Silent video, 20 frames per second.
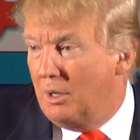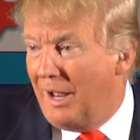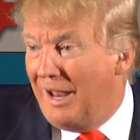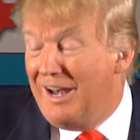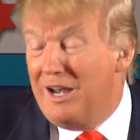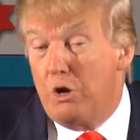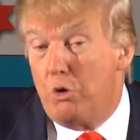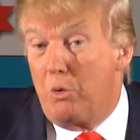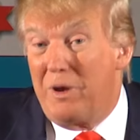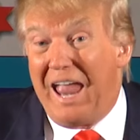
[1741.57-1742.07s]
I
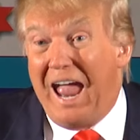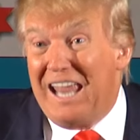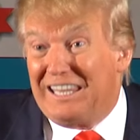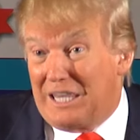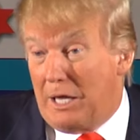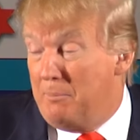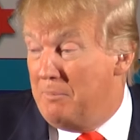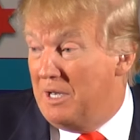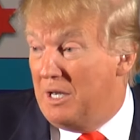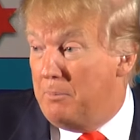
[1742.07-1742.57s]
didn't know we had
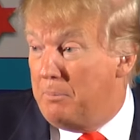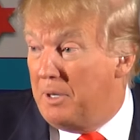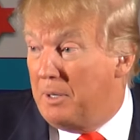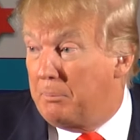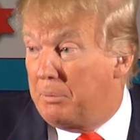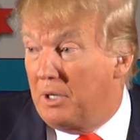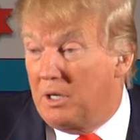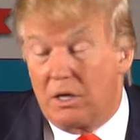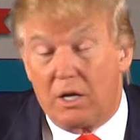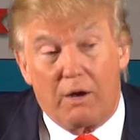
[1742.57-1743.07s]
that many
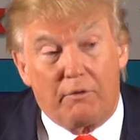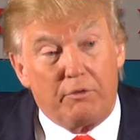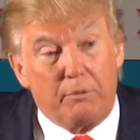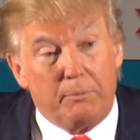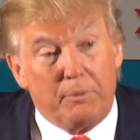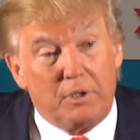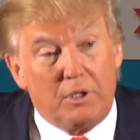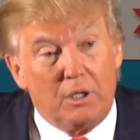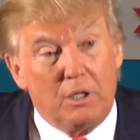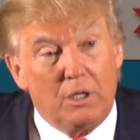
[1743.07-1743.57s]
people in
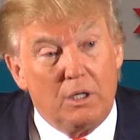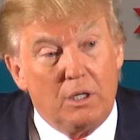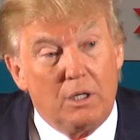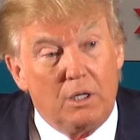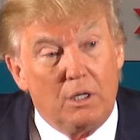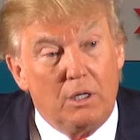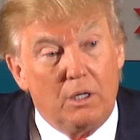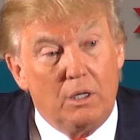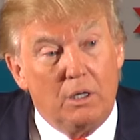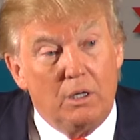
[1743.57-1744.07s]
government.
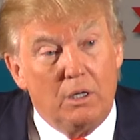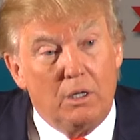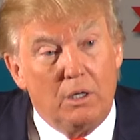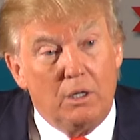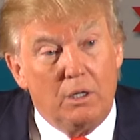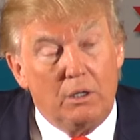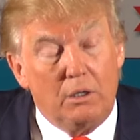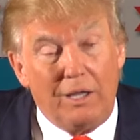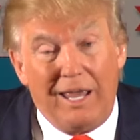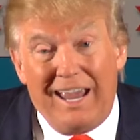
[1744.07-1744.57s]

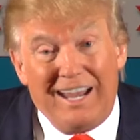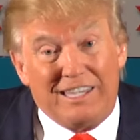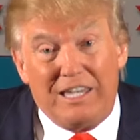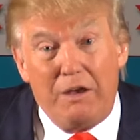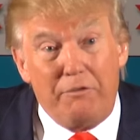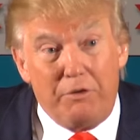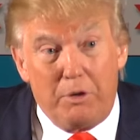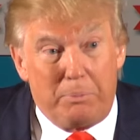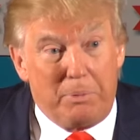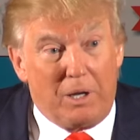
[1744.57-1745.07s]
They hacked
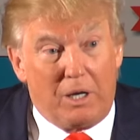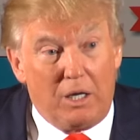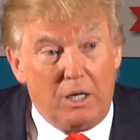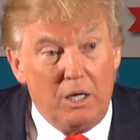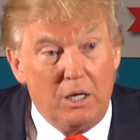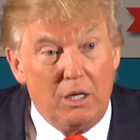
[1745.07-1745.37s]
everybody.